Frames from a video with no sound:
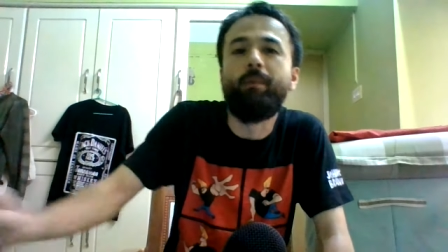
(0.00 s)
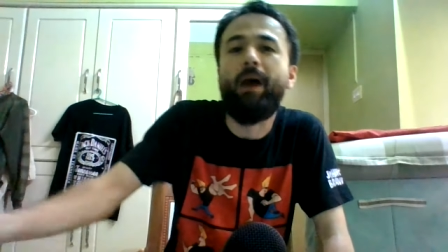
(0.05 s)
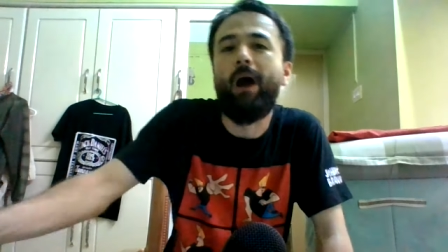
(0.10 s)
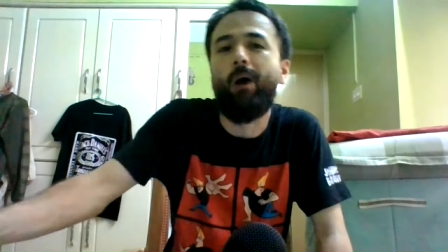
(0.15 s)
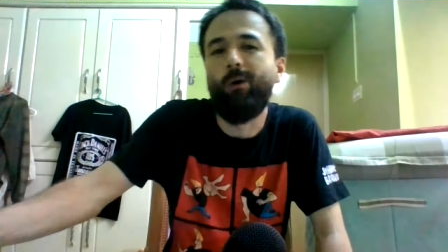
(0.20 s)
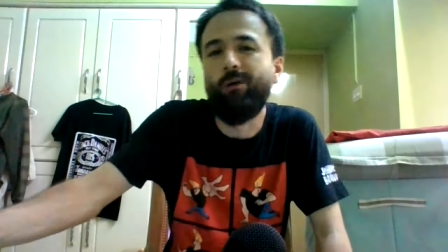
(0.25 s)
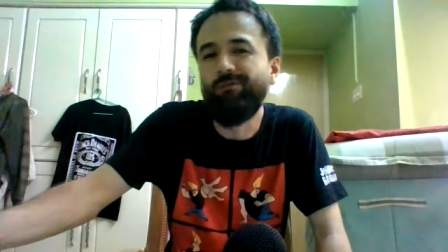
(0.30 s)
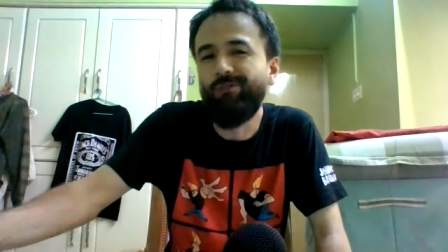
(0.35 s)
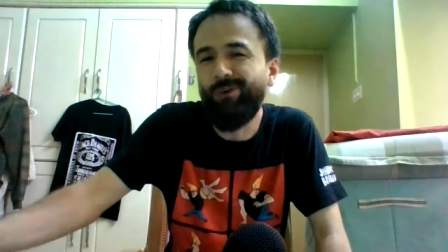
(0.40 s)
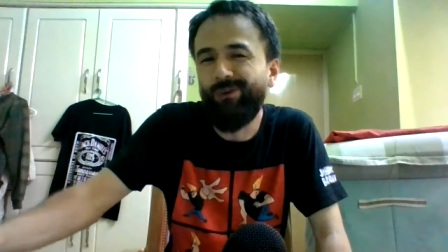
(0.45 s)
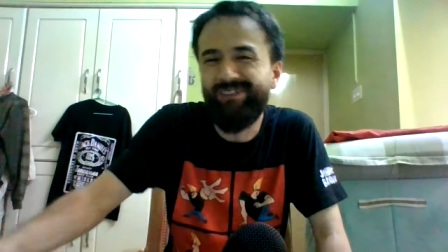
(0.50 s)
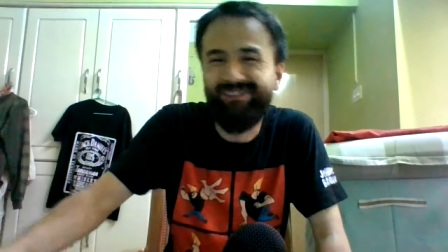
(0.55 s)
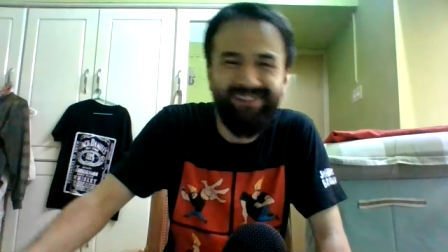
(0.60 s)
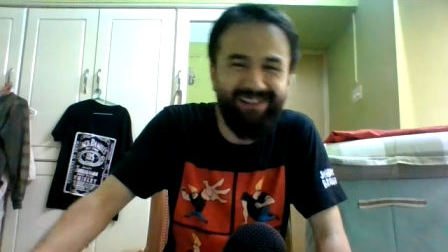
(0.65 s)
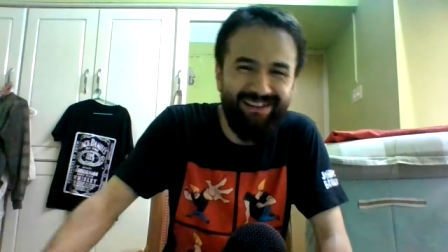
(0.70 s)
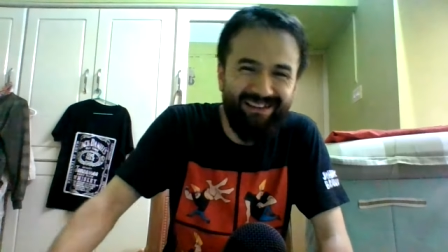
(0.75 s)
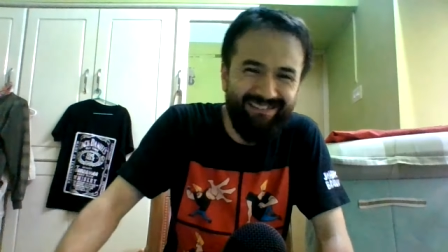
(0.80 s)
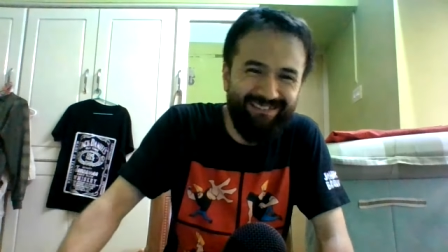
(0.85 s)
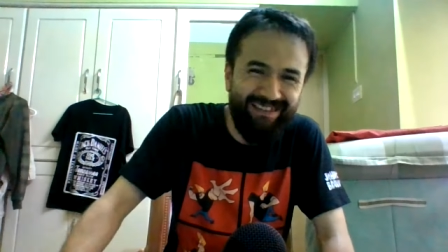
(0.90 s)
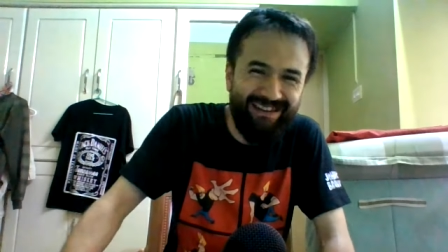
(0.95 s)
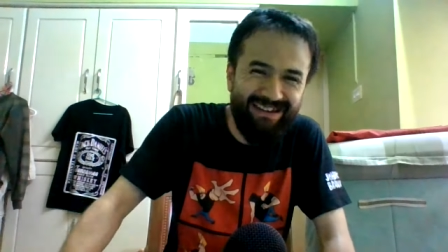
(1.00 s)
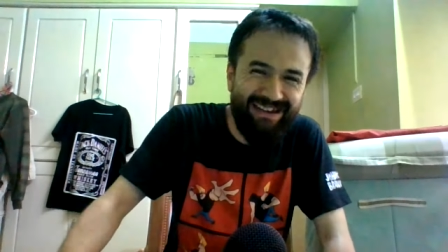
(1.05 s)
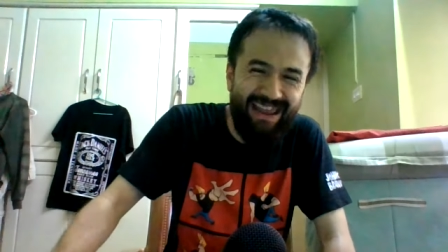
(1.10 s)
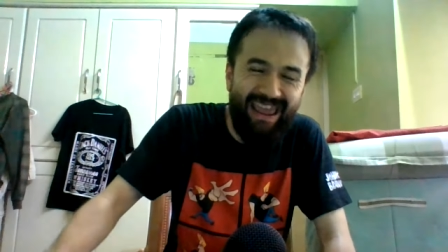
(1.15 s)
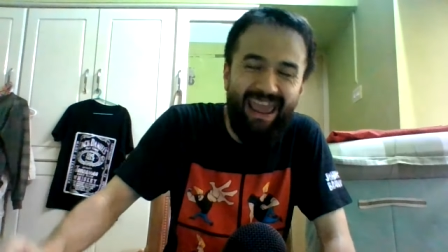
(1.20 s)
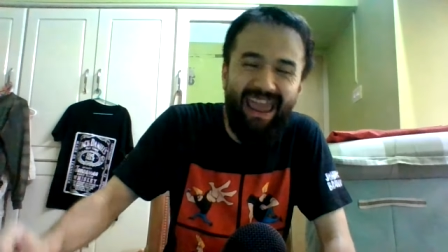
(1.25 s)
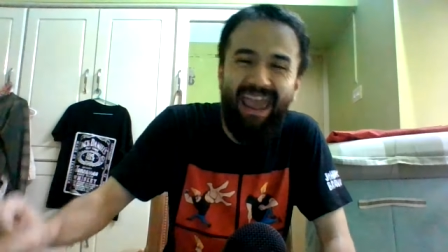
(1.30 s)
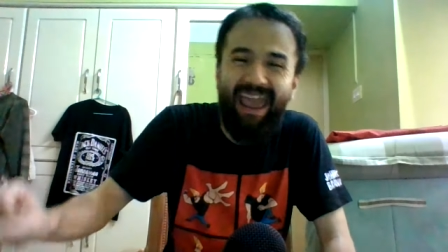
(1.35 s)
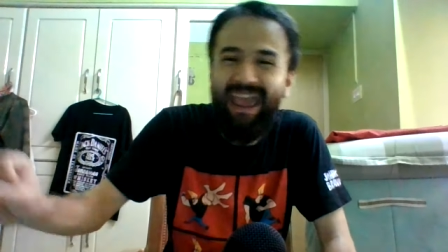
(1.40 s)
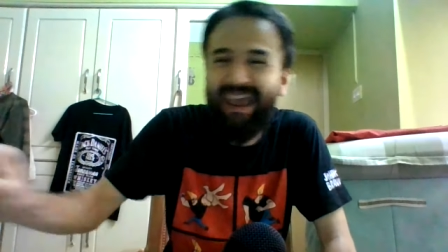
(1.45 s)
powerful than
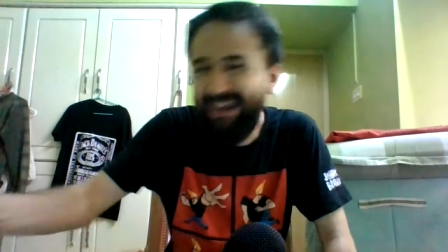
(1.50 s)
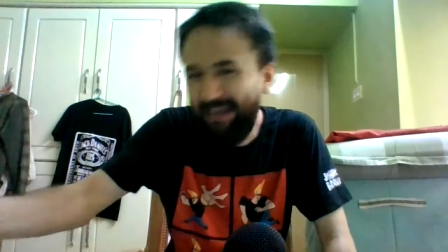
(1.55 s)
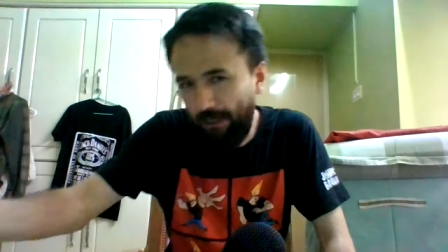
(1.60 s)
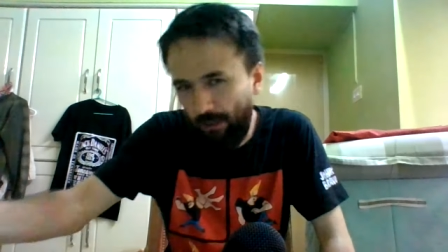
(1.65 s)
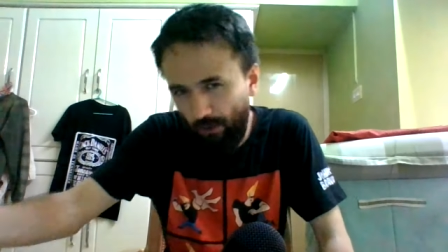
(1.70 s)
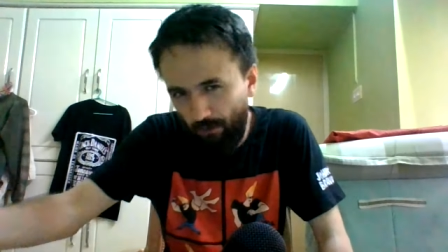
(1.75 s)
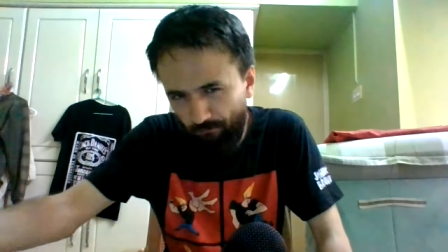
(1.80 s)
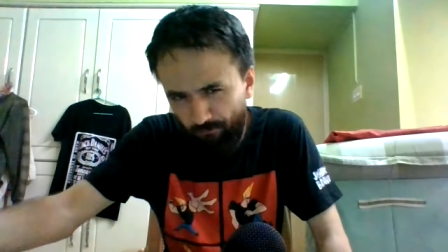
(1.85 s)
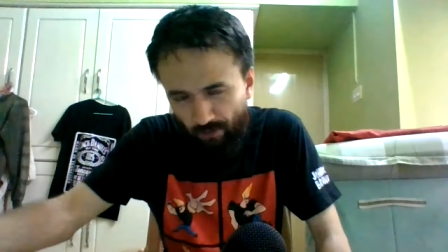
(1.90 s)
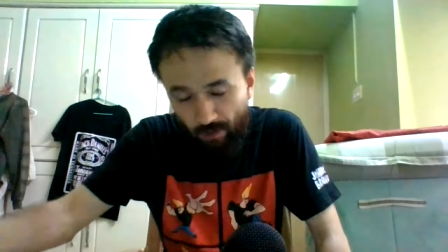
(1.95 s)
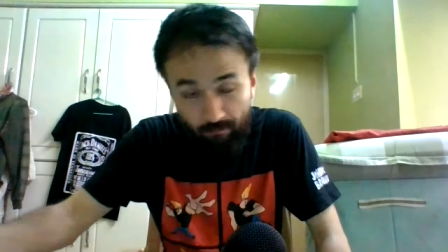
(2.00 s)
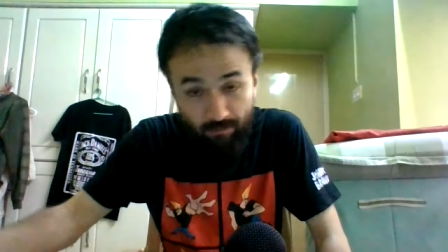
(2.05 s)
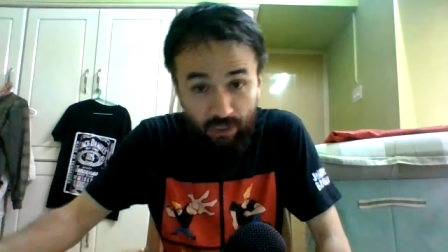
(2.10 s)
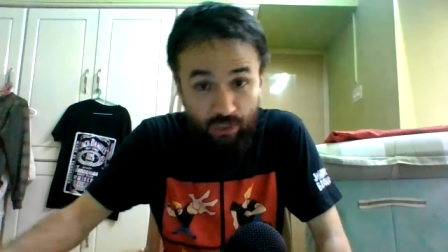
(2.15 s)
any of them.